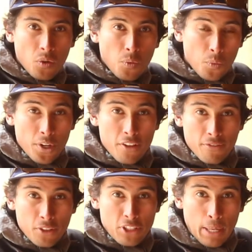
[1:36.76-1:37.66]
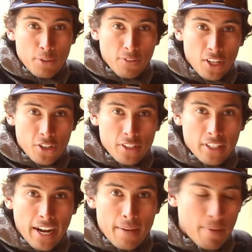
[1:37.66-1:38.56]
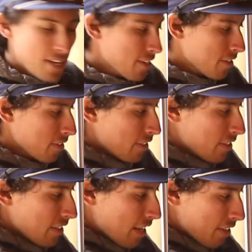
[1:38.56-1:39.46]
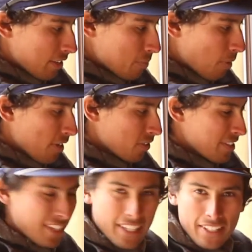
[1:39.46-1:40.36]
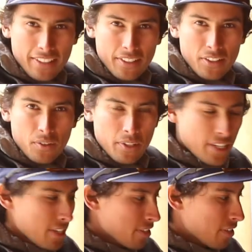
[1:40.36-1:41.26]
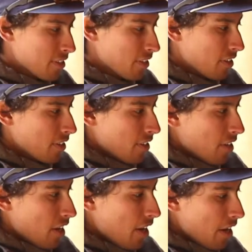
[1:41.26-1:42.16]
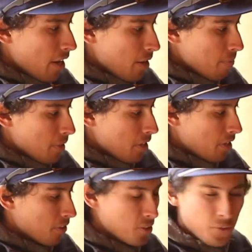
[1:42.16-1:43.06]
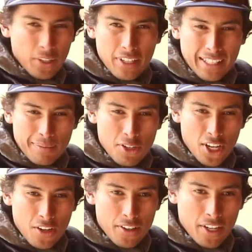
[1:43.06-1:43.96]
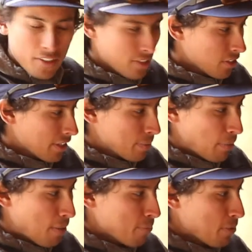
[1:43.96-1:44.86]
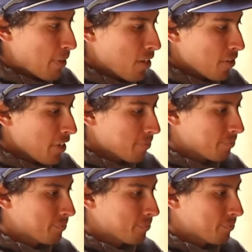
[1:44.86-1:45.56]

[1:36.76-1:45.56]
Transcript: One of the first observations that I am making is that this bottle is easy to squeeze. There's really not that much air in there. So let's pump some air in there.